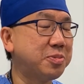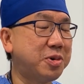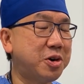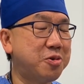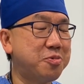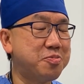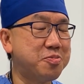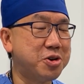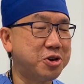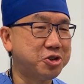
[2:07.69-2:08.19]

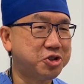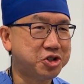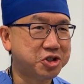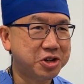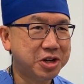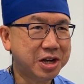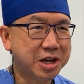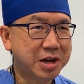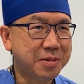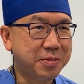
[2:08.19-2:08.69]
about
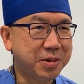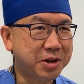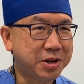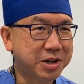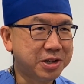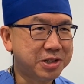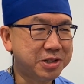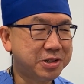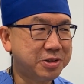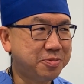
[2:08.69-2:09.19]
much
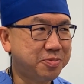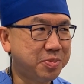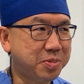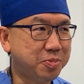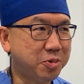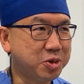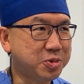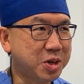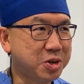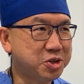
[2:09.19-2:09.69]
because
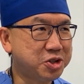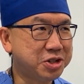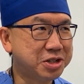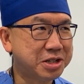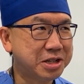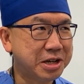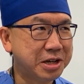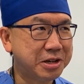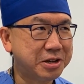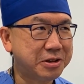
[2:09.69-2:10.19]
most patients
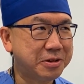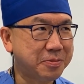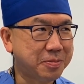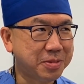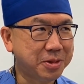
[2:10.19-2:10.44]
think,